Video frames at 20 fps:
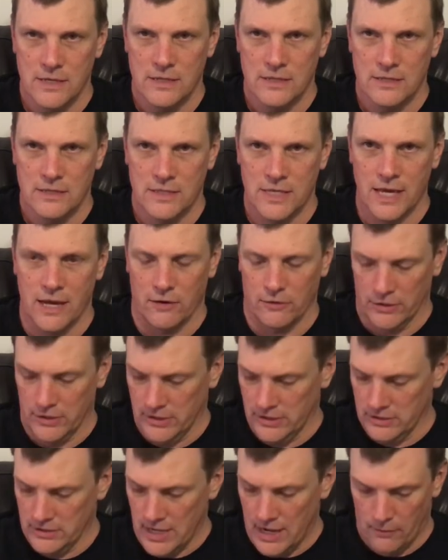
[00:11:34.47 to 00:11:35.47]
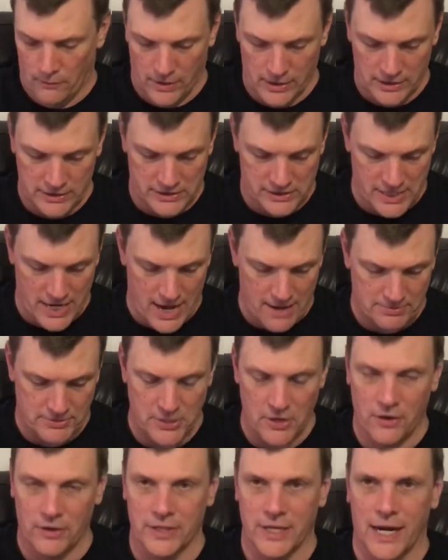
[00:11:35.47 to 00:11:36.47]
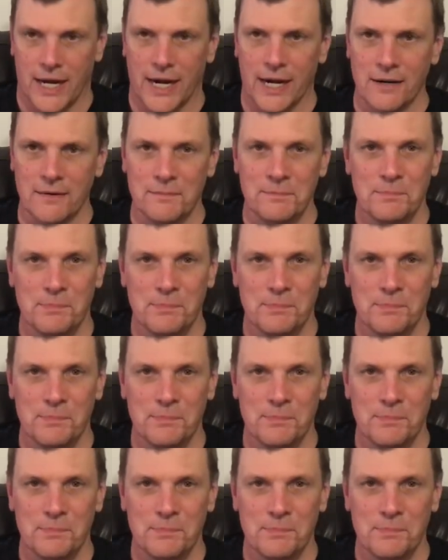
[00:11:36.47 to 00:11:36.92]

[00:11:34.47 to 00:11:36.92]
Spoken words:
see how well it snaps on there.